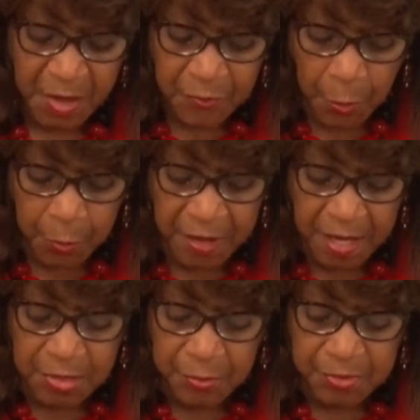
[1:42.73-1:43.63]
For
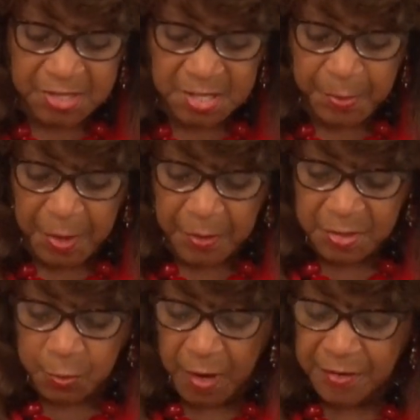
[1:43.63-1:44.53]
we, through the
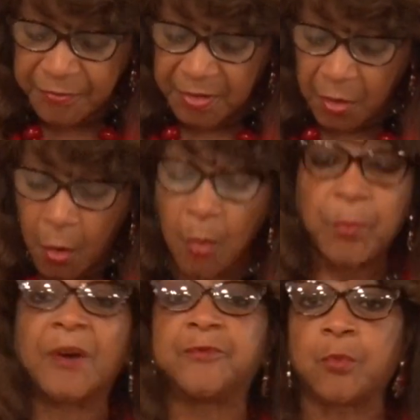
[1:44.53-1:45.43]
Spirit, wait for the
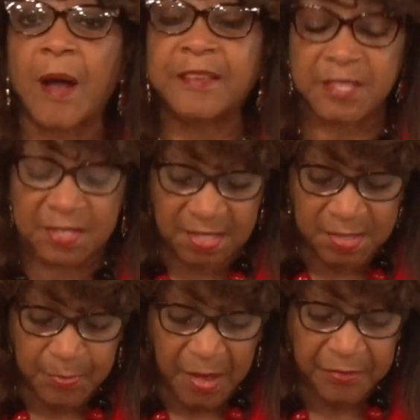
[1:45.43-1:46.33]
hope of
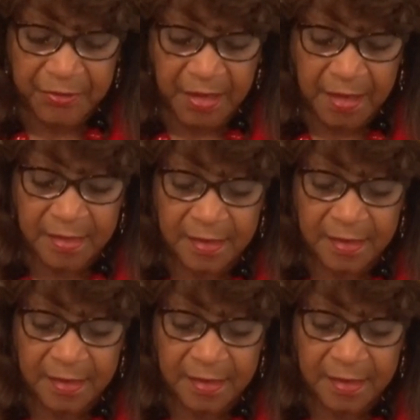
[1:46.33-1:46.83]
righteousness by faith.